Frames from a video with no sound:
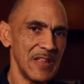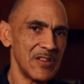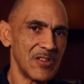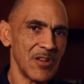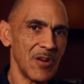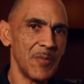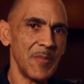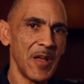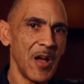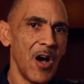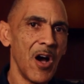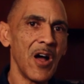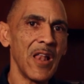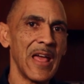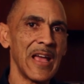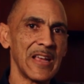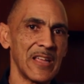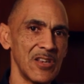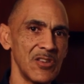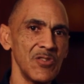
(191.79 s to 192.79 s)
He told me
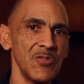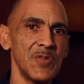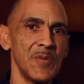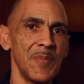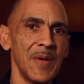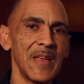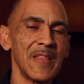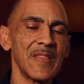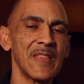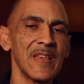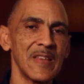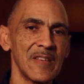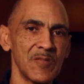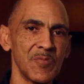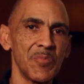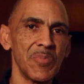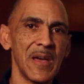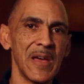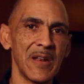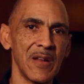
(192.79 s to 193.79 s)
all I could do to make things
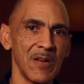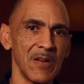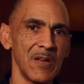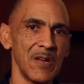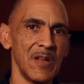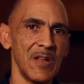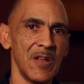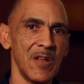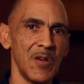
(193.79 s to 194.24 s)
better